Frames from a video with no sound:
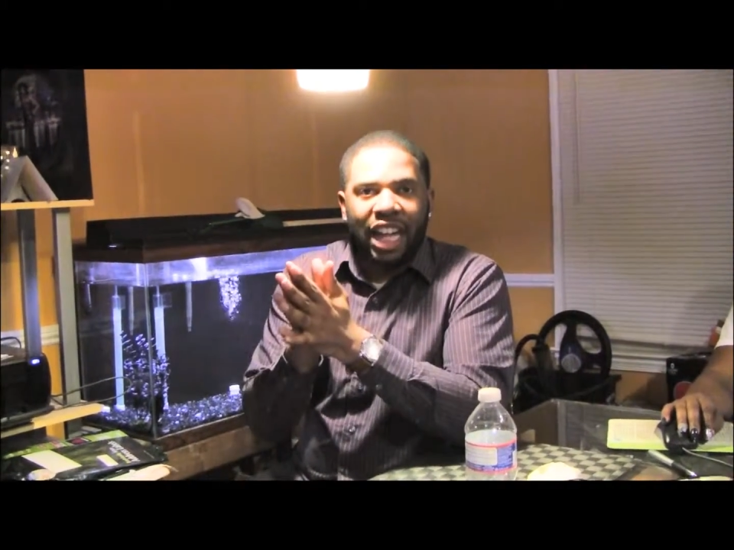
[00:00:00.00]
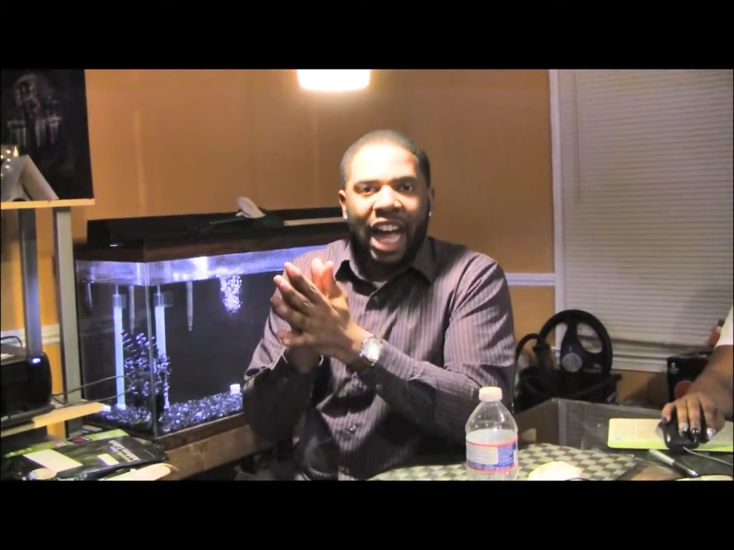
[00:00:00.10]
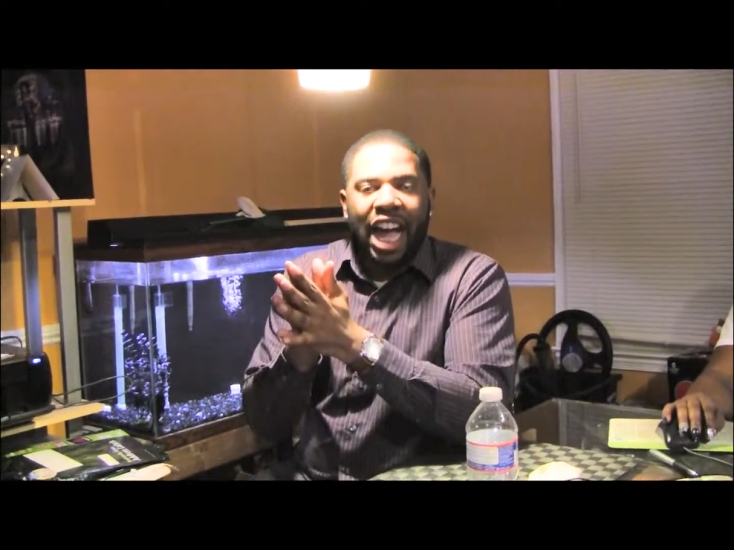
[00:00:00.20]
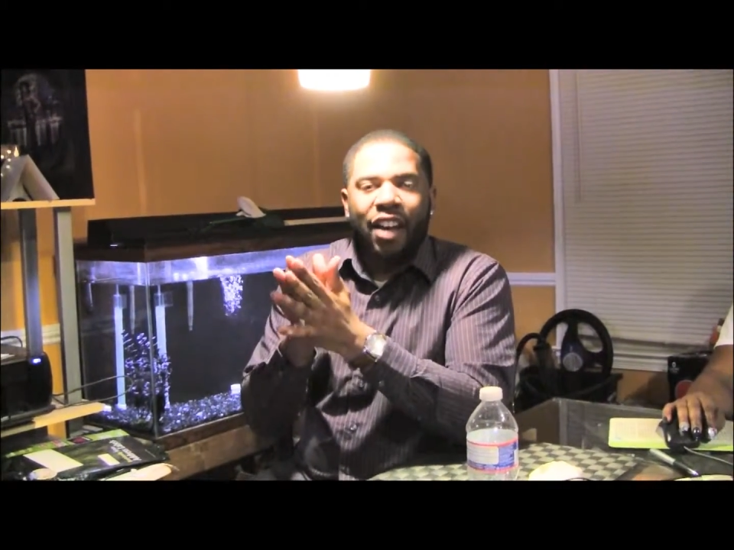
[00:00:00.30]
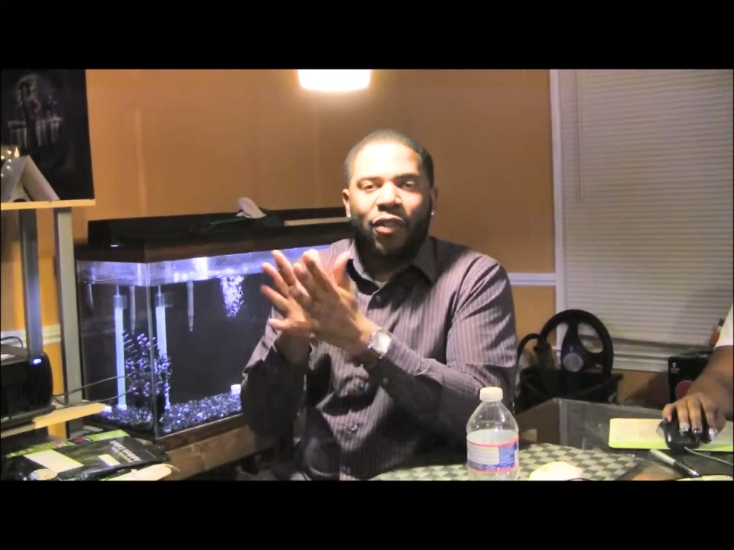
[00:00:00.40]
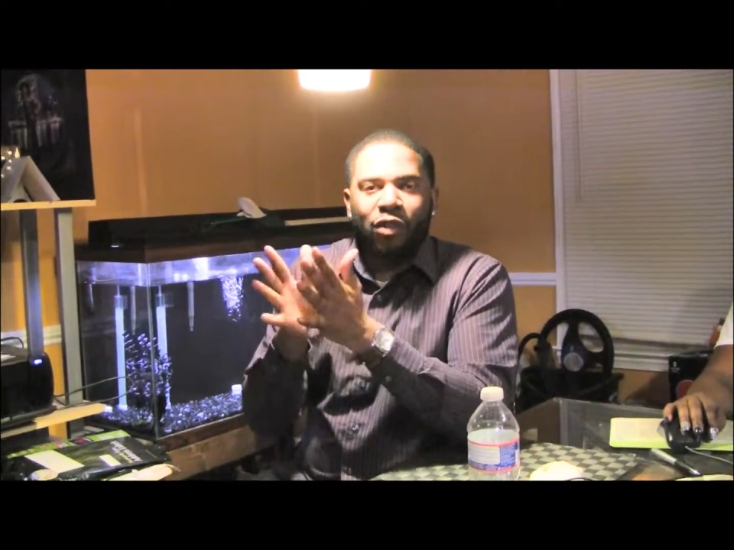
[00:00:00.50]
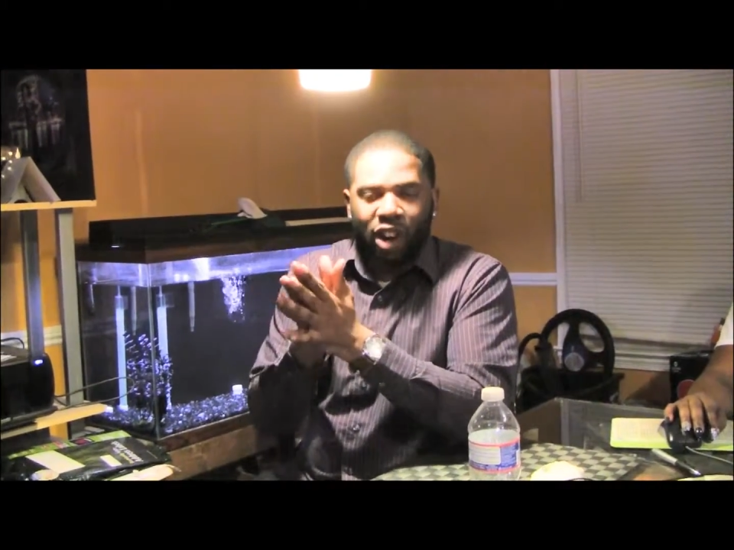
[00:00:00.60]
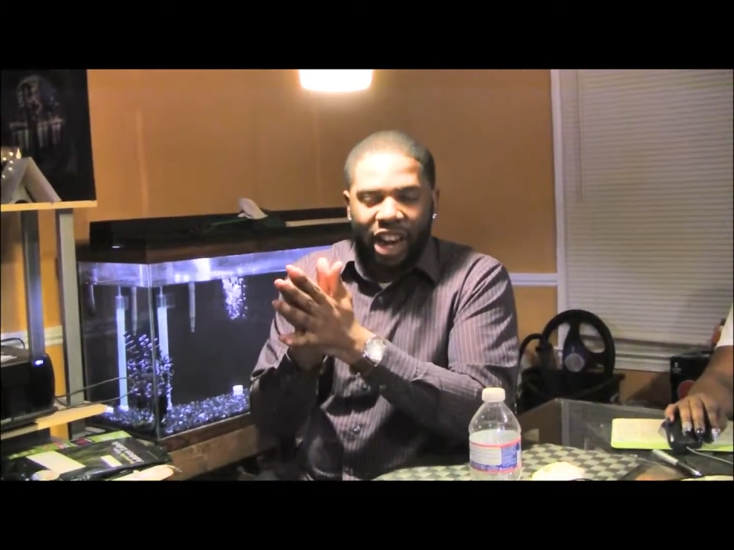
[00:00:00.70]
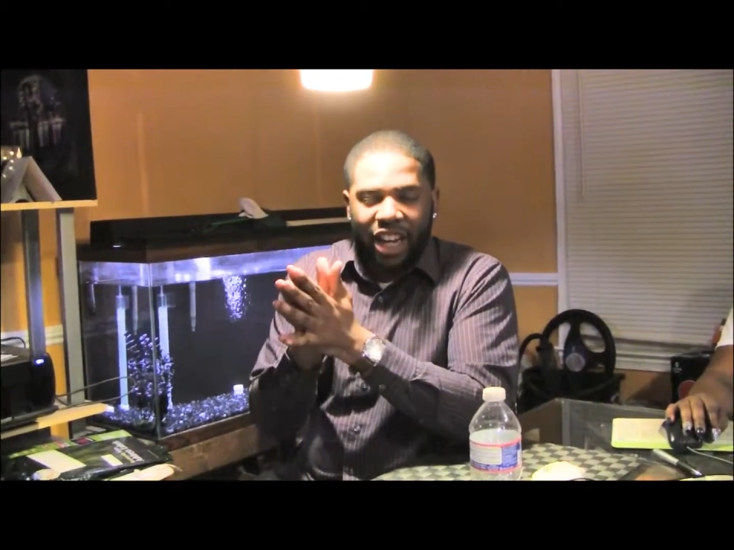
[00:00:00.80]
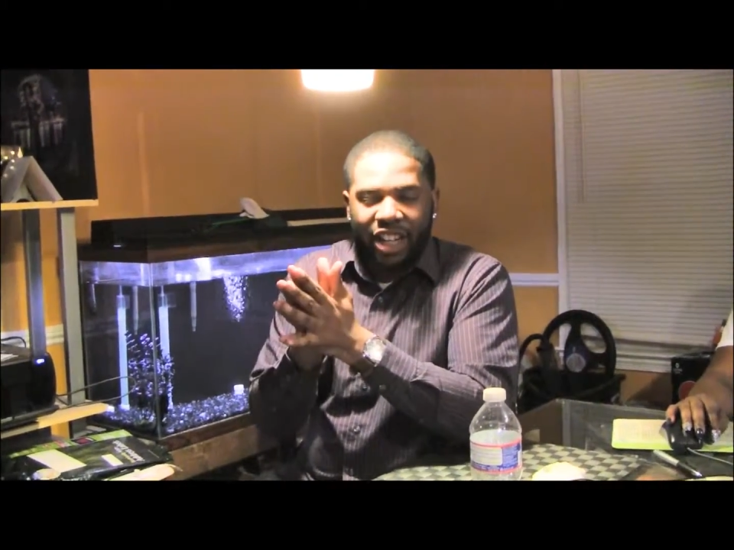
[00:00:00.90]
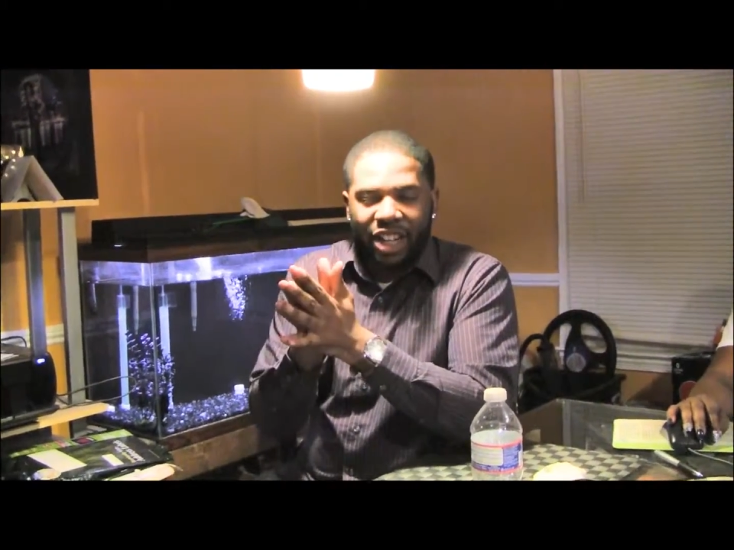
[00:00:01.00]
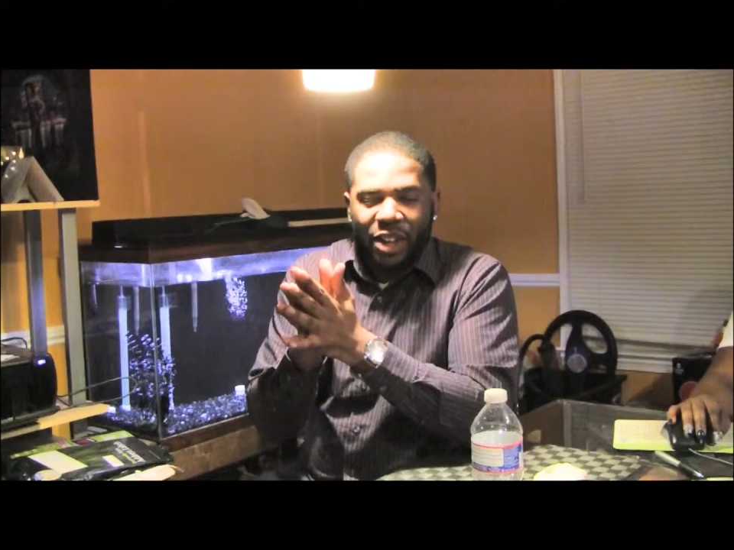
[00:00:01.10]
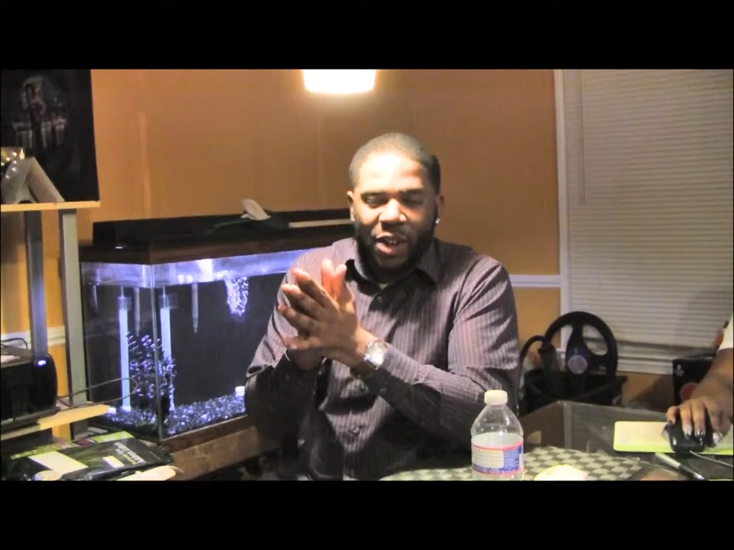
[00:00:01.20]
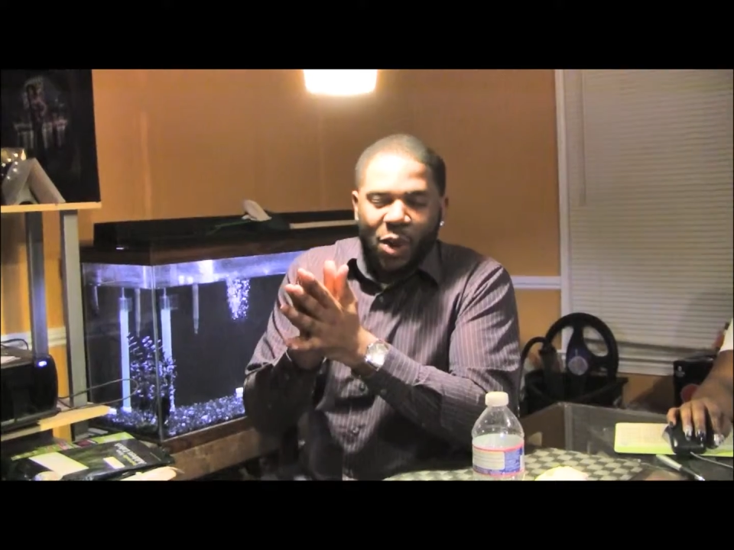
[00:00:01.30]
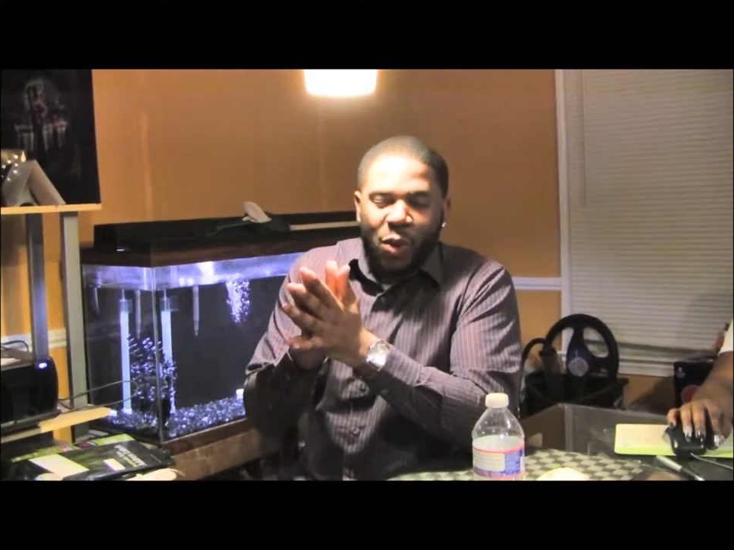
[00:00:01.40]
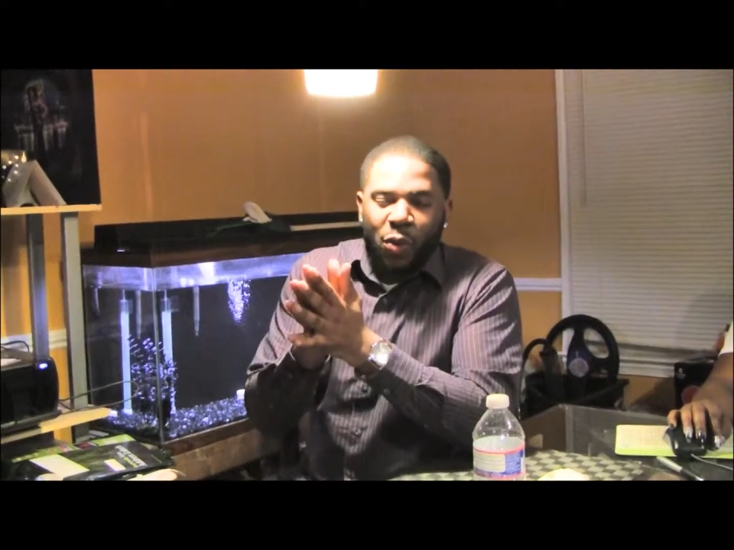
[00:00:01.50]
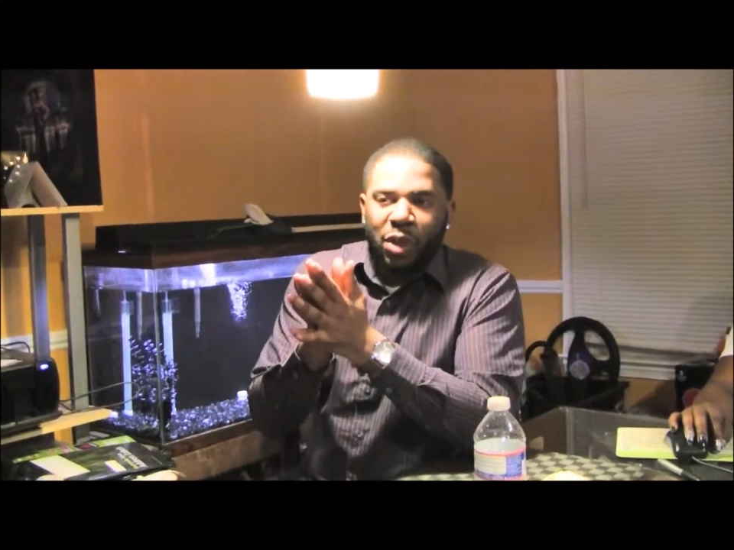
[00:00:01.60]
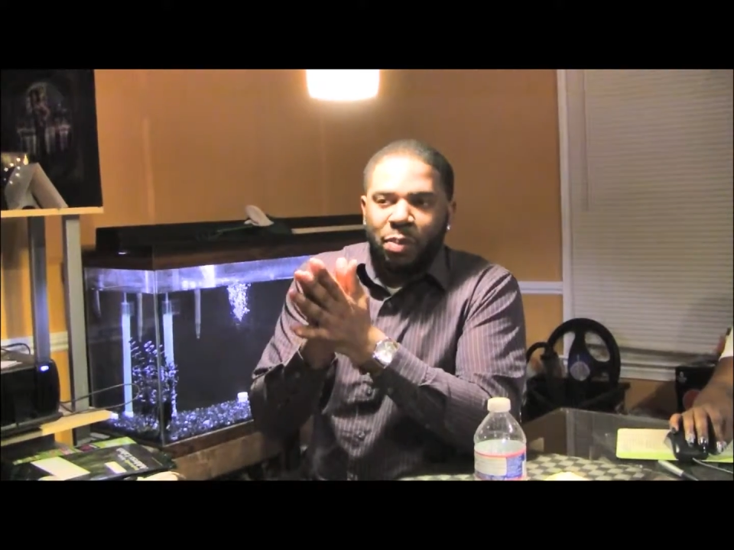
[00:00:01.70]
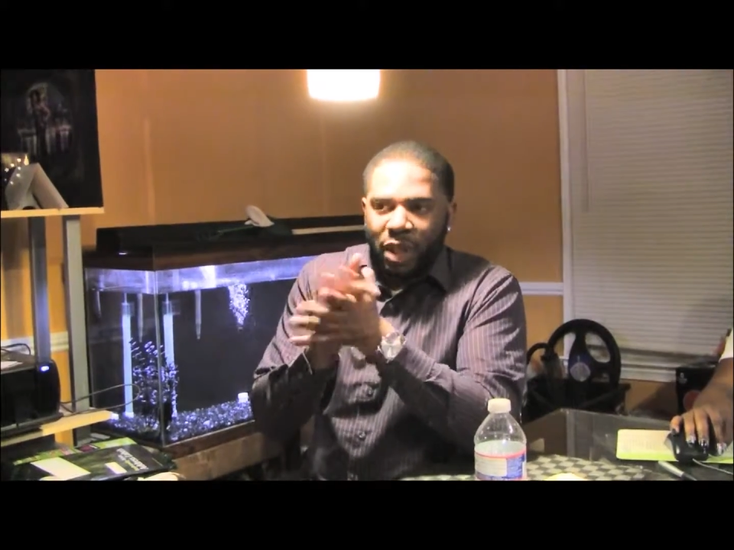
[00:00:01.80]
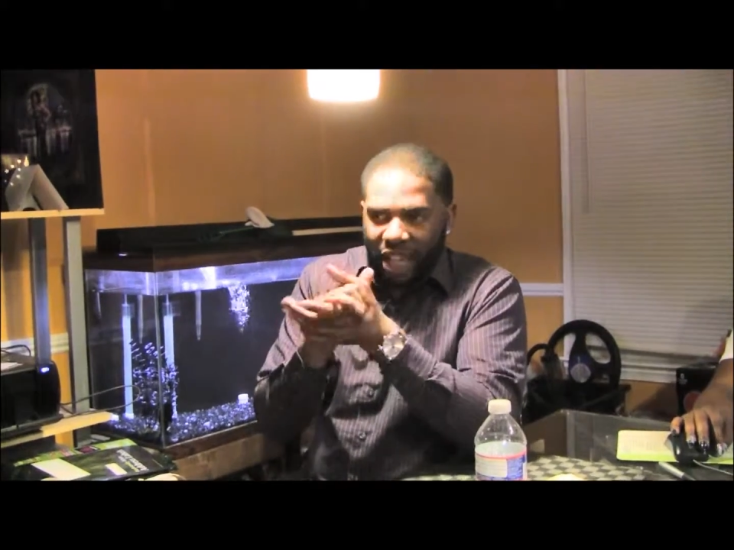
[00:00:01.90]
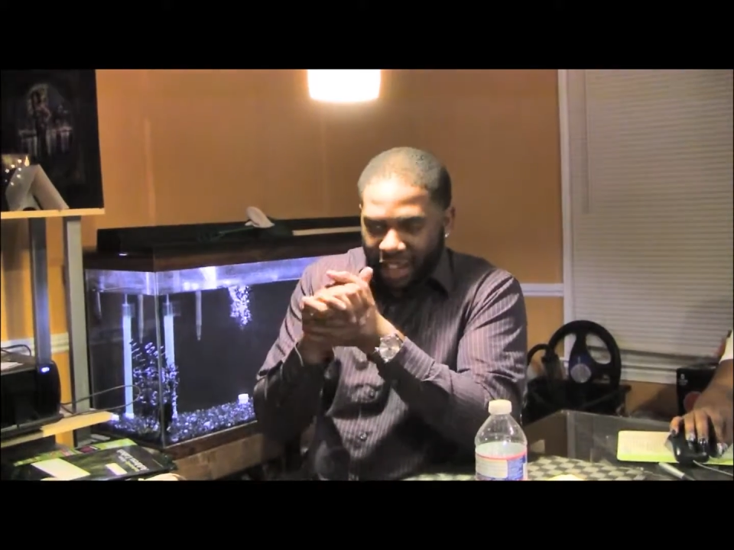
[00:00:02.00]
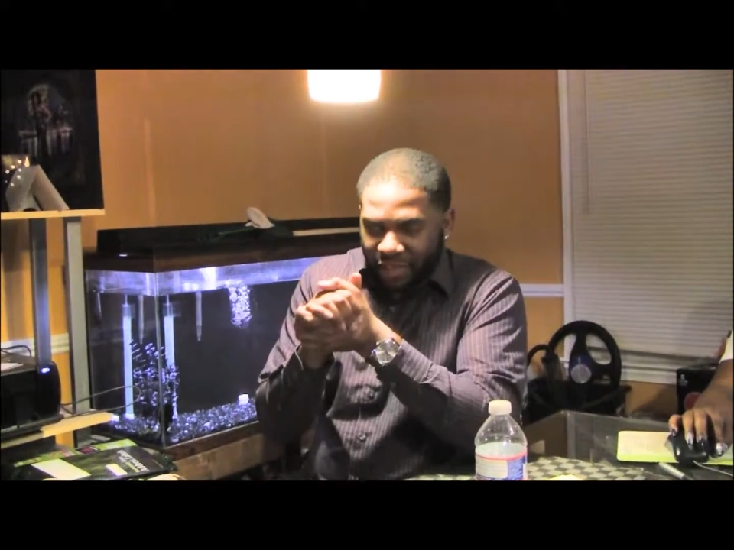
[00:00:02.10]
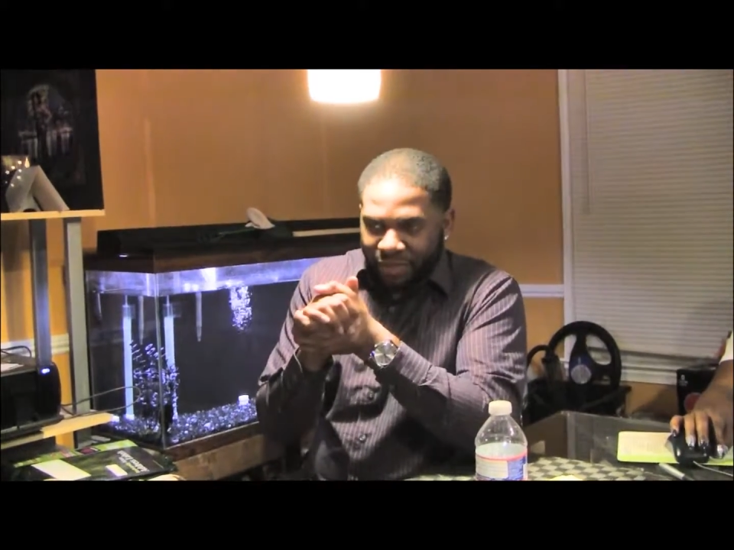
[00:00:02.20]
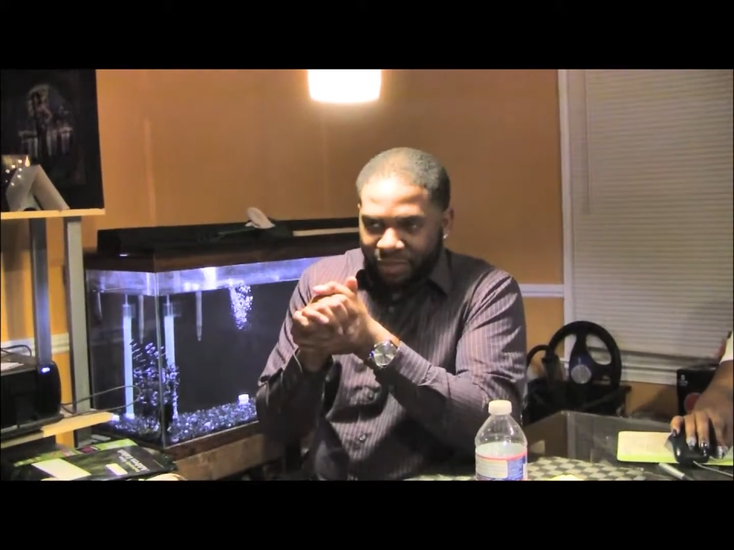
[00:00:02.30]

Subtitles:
I have read would be,